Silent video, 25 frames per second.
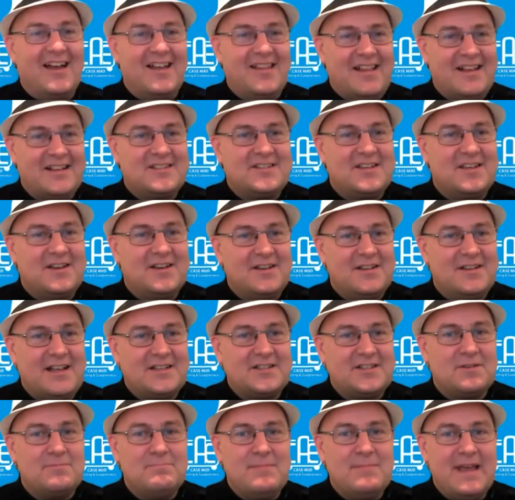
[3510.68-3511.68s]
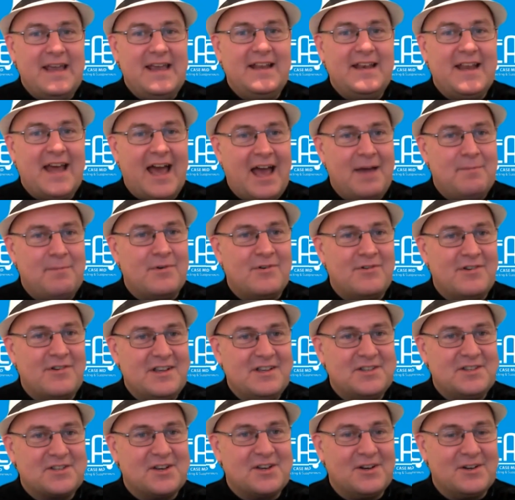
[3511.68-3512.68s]
and that's a mean hammer
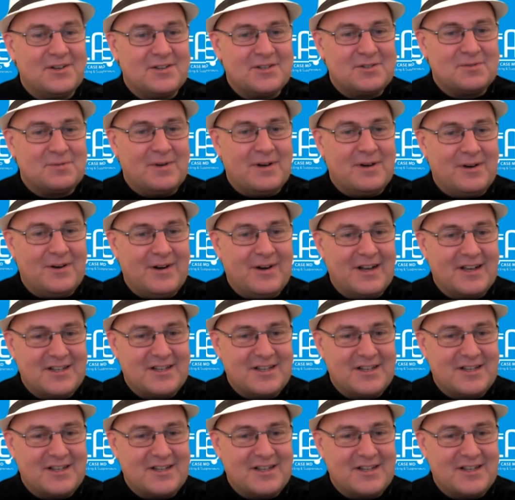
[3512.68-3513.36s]
he's got as well.